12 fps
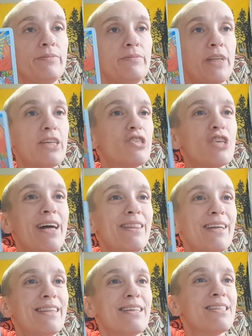They shine
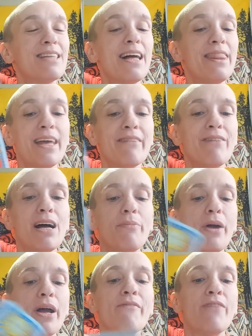like the sun. They
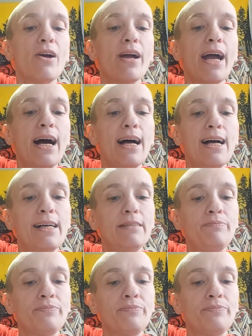vibrate very high.